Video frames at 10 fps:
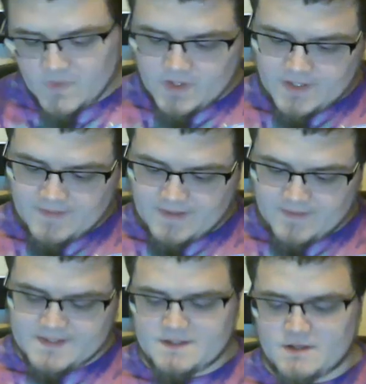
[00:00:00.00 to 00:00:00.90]
look at
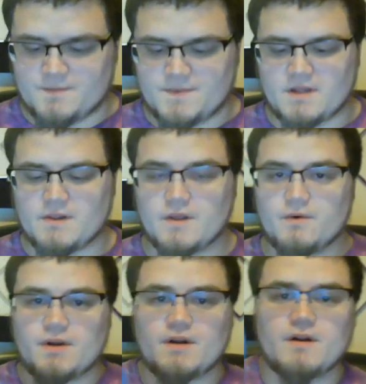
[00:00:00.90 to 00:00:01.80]
that, that's dope. The
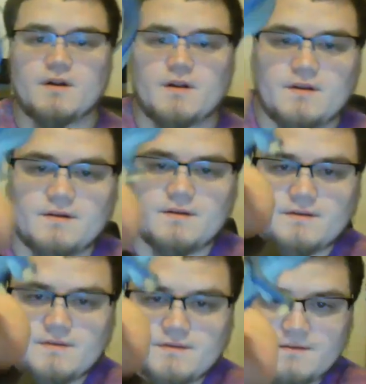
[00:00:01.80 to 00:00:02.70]
Cloaker.
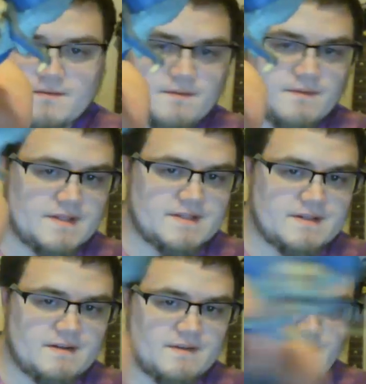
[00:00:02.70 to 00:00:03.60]
That's
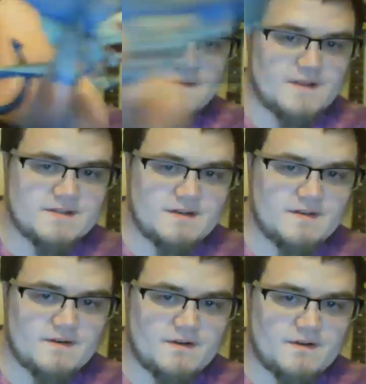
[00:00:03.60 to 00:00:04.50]
another